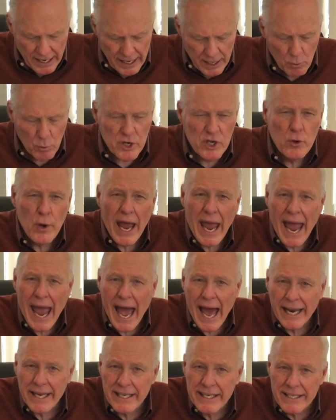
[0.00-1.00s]
when you
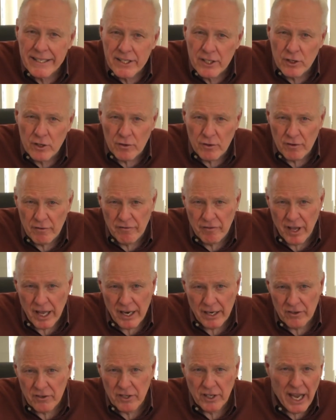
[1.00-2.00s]
add a dinner
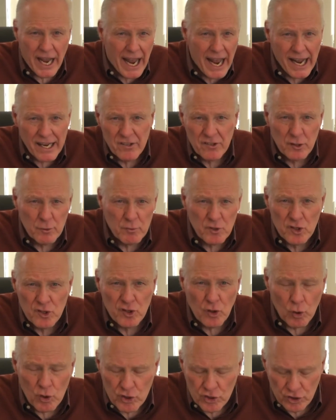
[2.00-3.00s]
event to add some
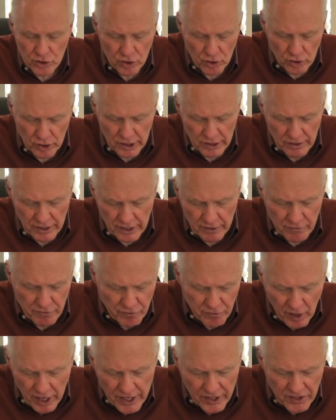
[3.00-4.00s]
social and
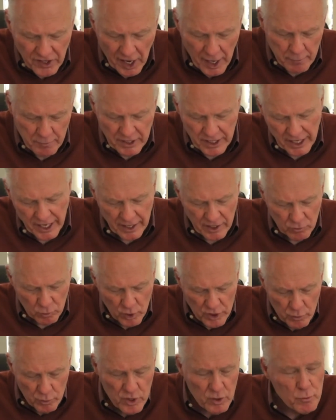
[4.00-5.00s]
fun time together,
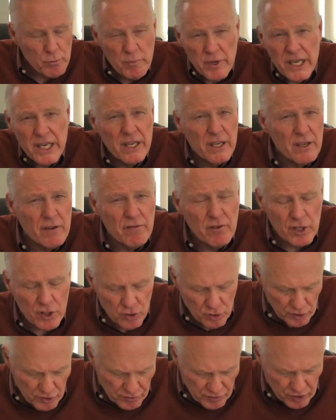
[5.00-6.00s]
when you meet
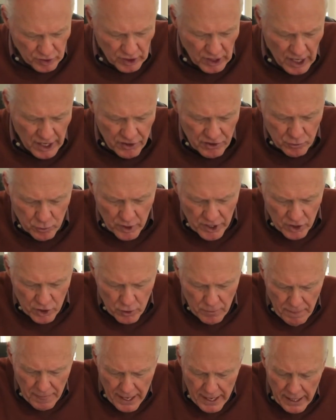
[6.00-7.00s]
individuals for lunch, when
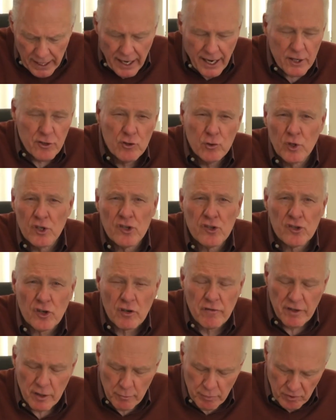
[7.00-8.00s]
you do a
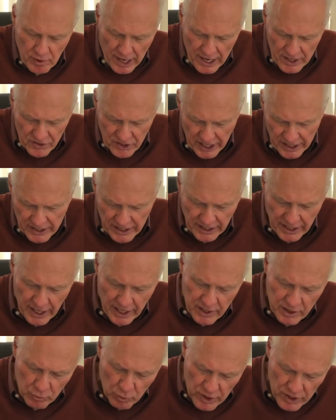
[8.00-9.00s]
serving project
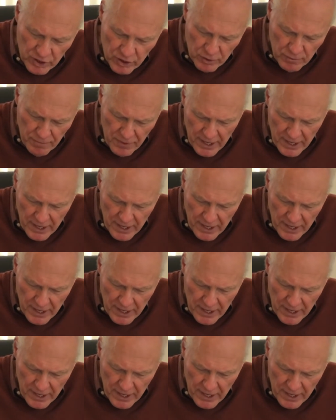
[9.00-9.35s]
together, when you